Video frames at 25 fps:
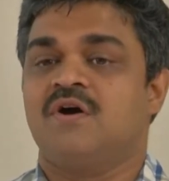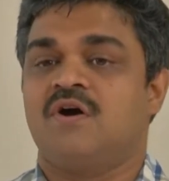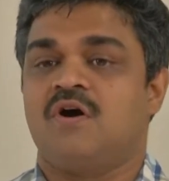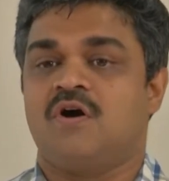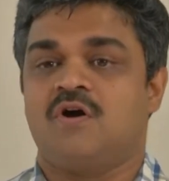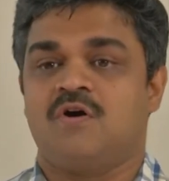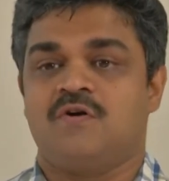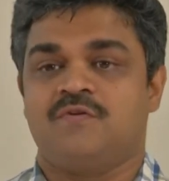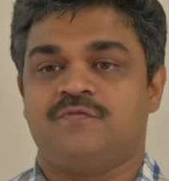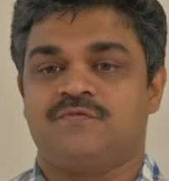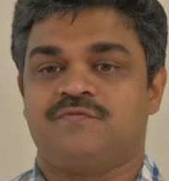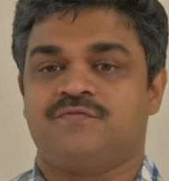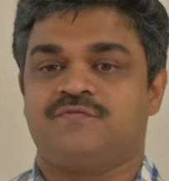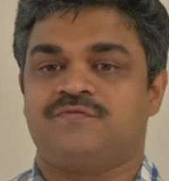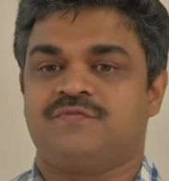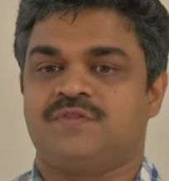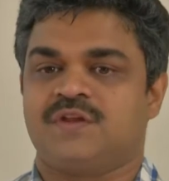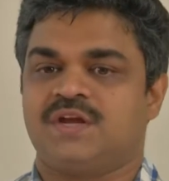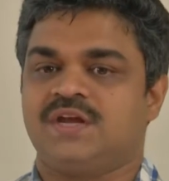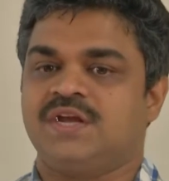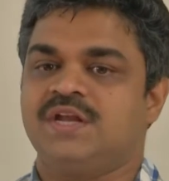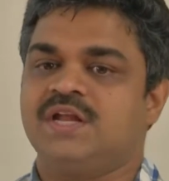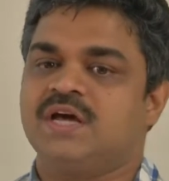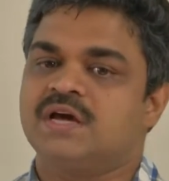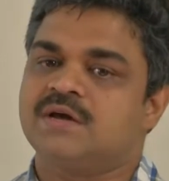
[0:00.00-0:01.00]
of
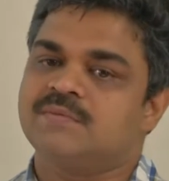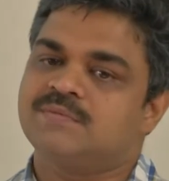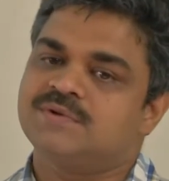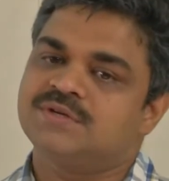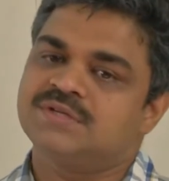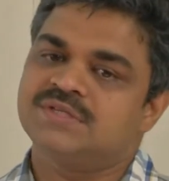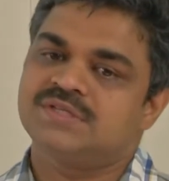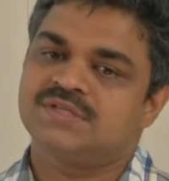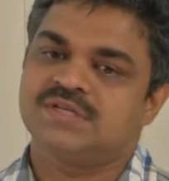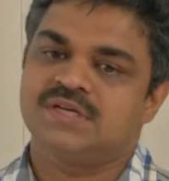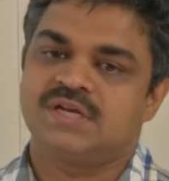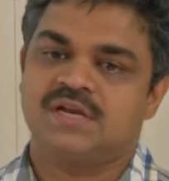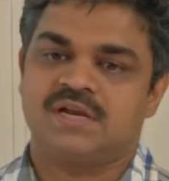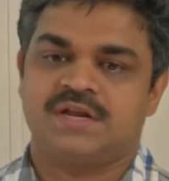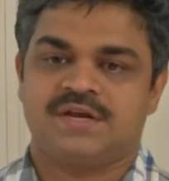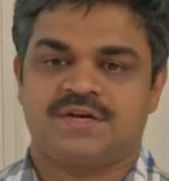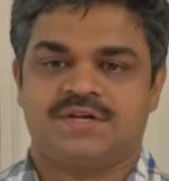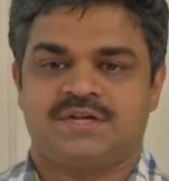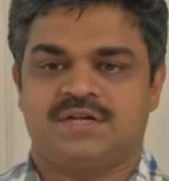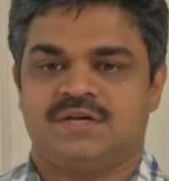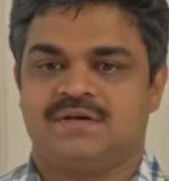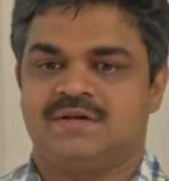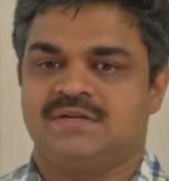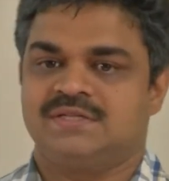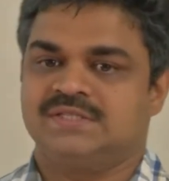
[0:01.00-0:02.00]
3 dimensional
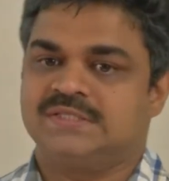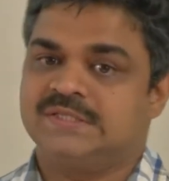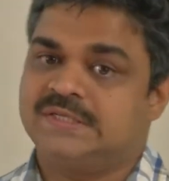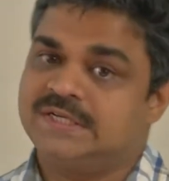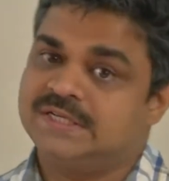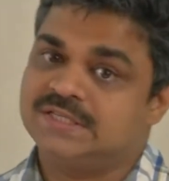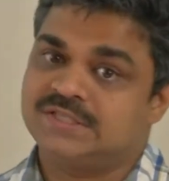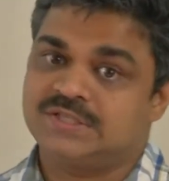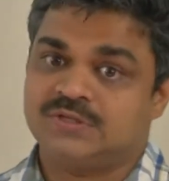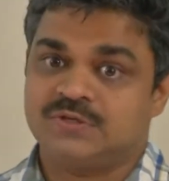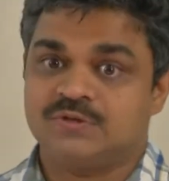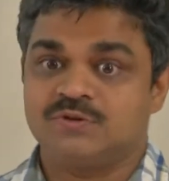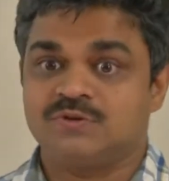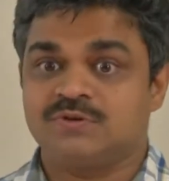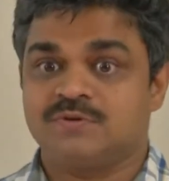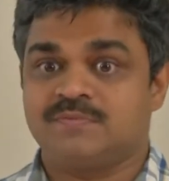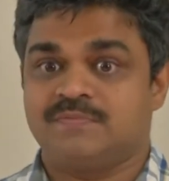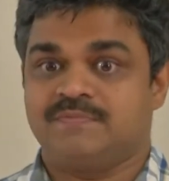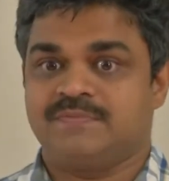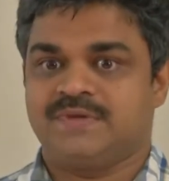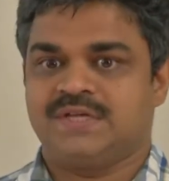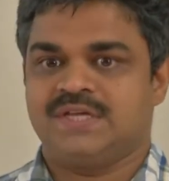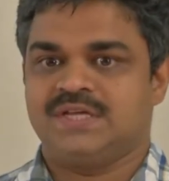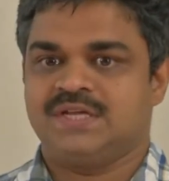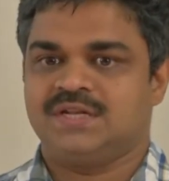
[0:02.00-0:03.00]
rectangles, it does not
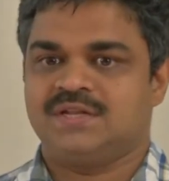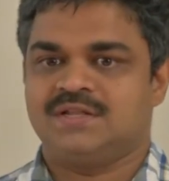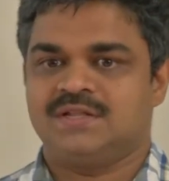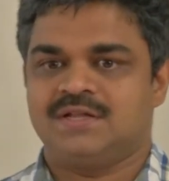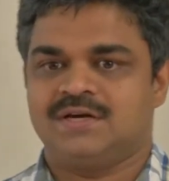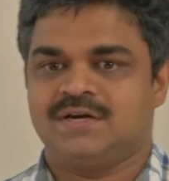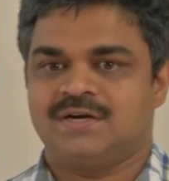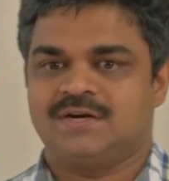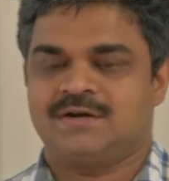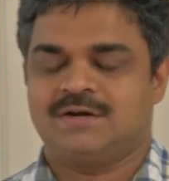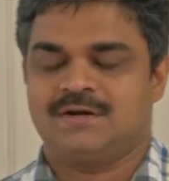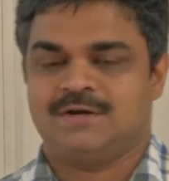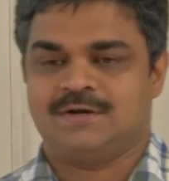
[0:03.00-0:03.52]
mean that